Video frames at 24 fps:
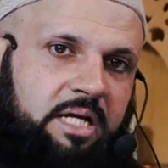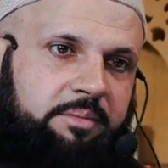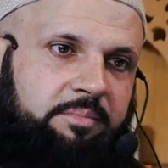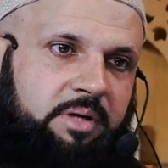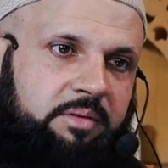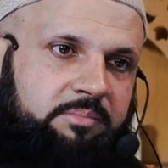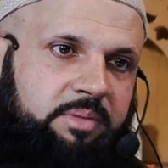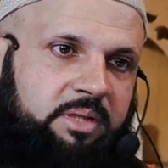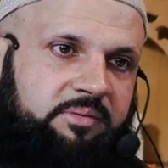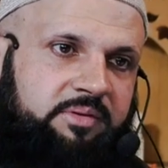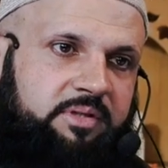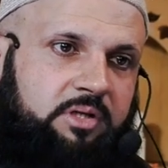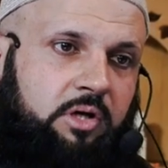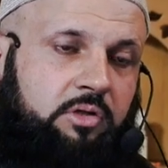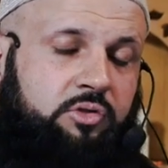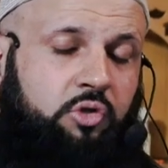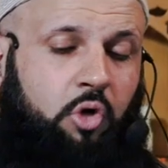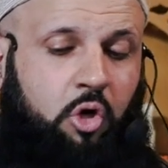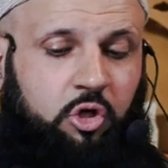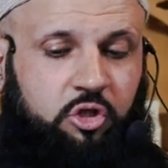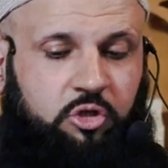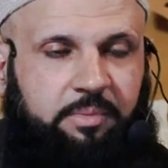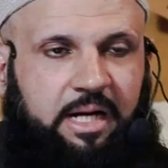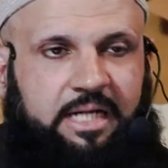time I'm leaving the house,
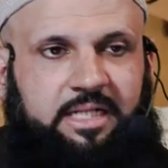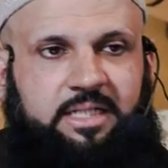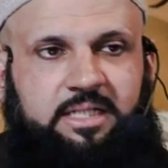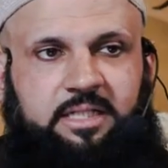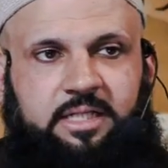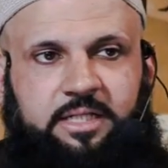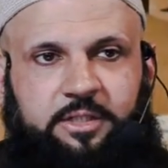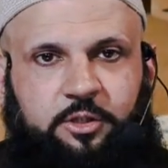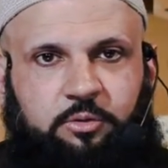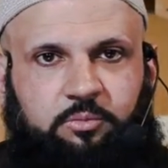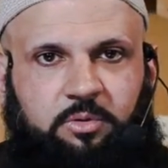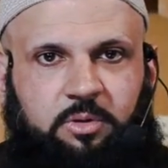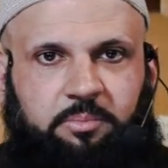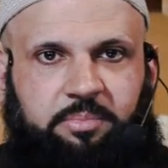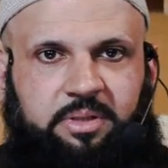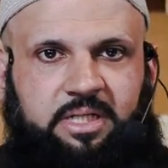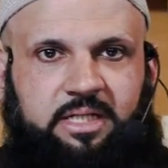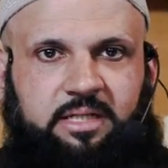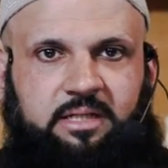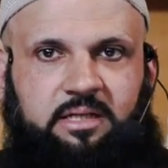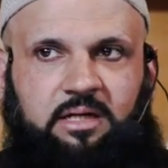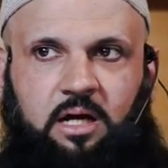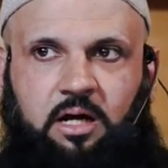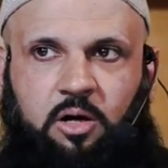automatically you will
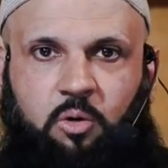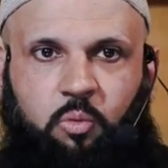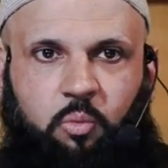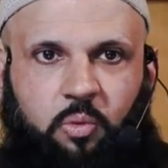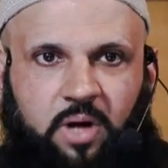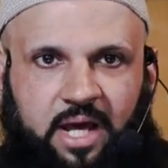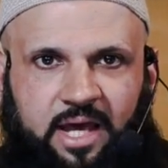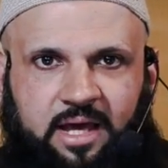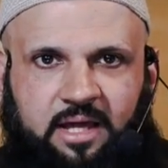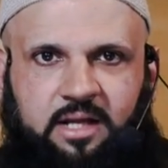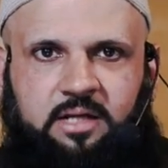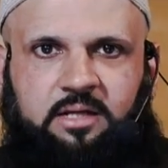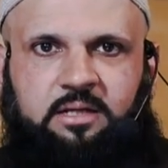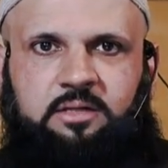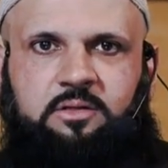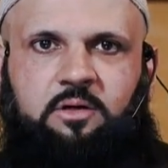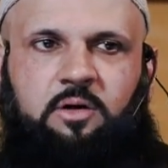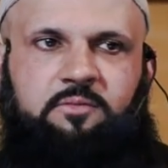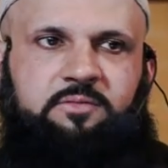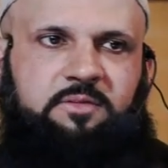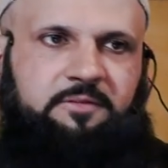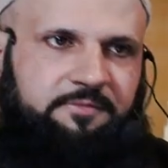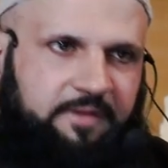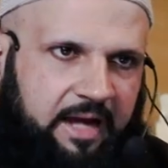be aware
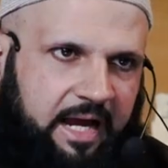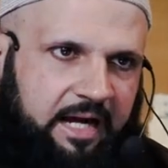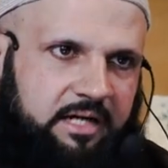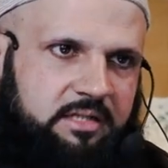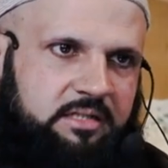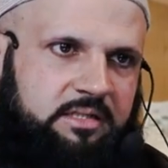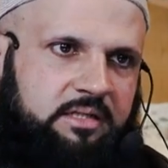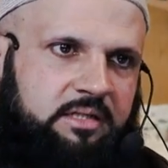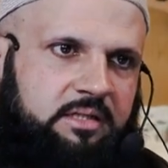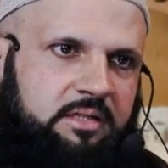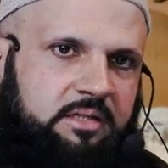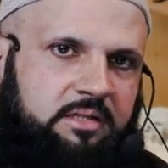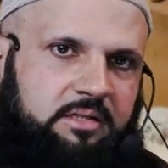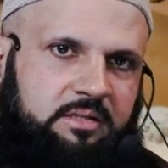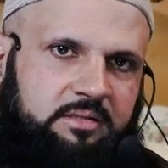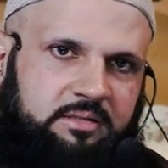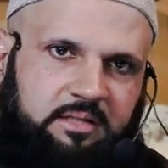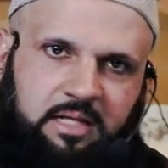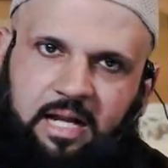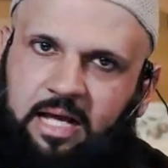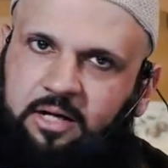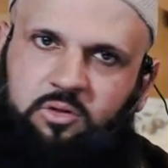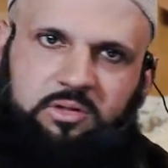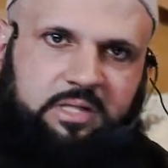of the fact
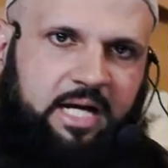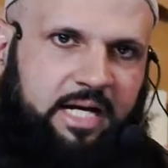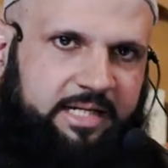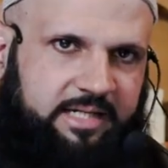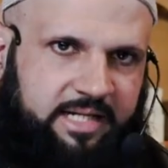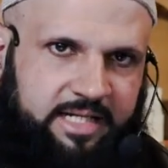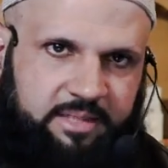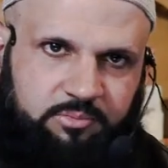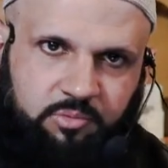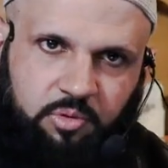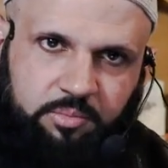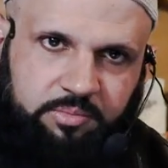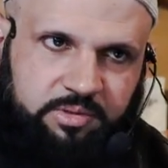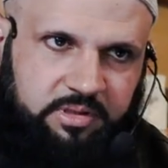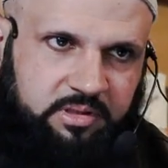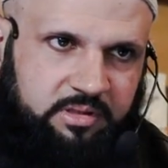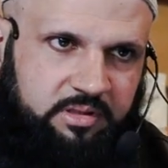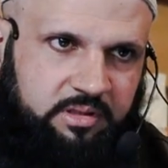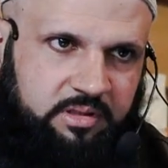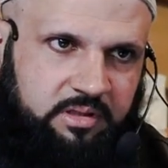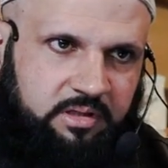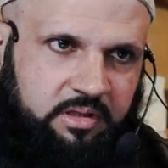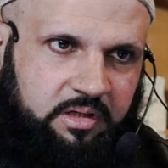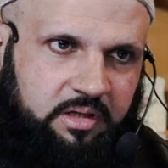that I could die at any moment.
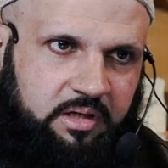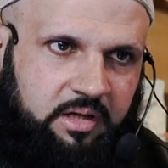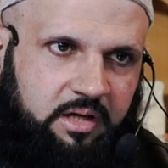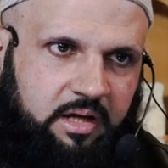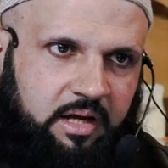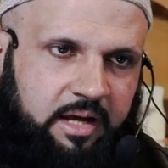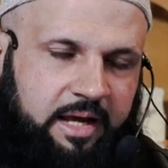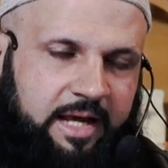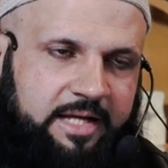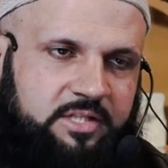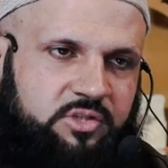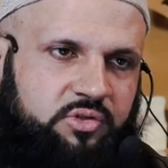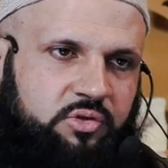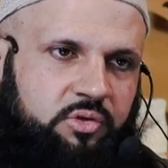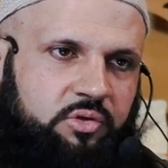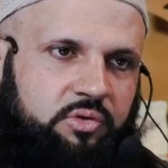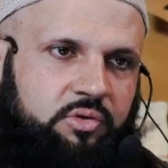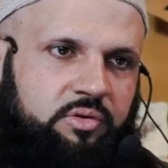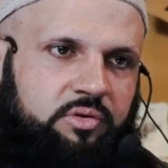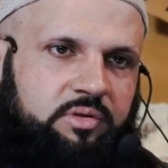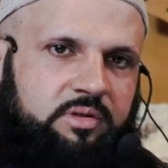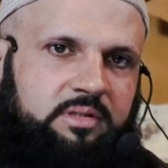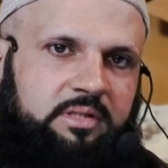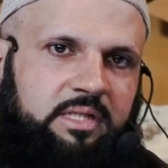And
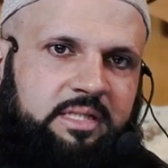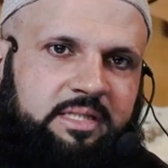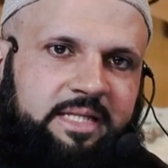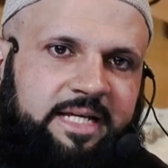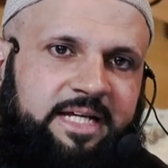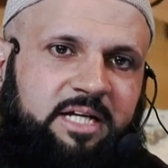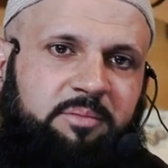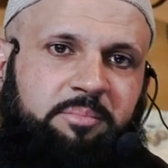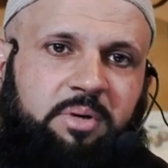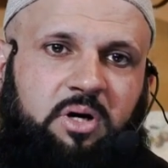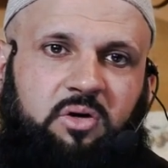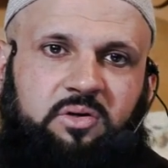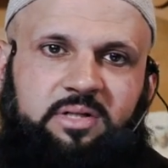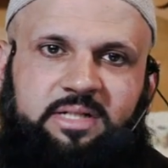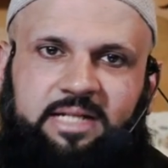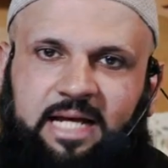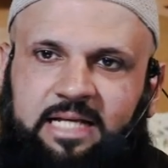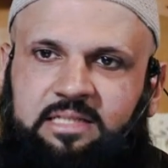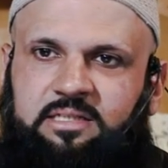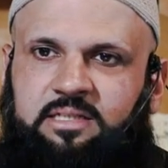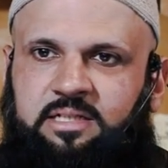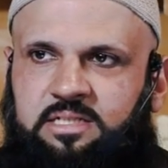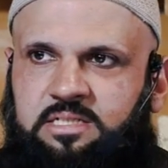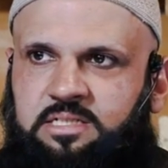so the thing about
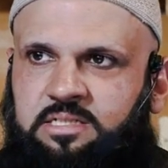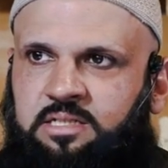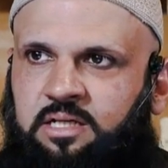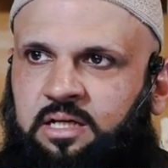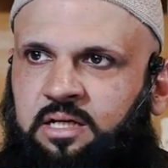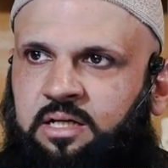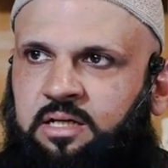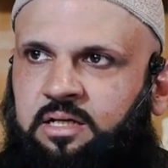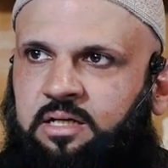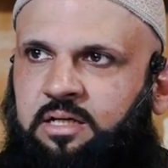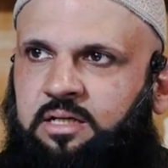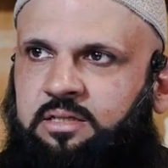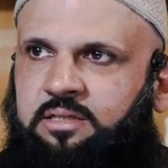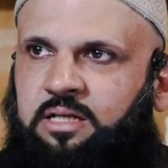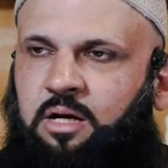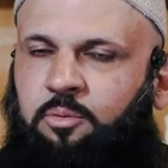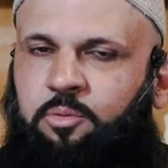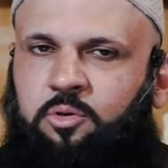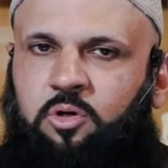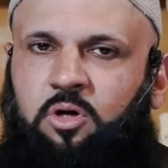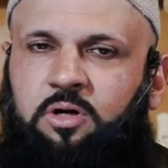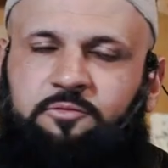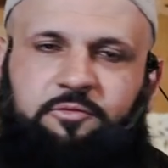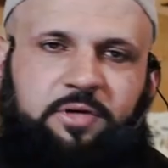death is that
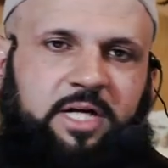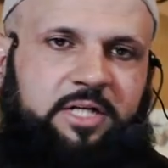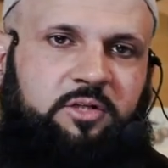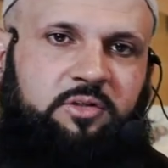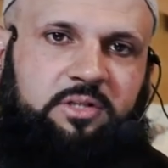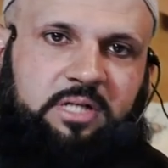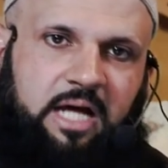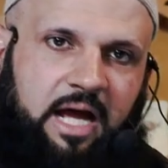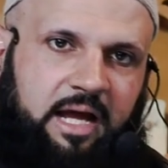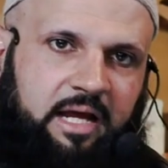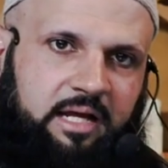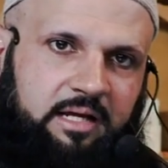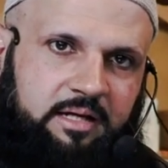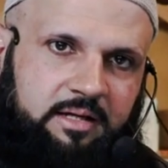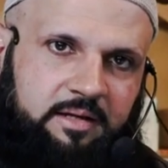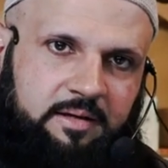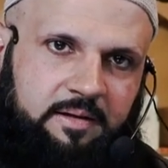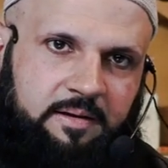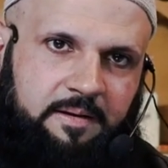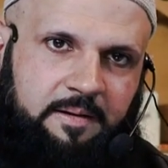we're not afraid to die.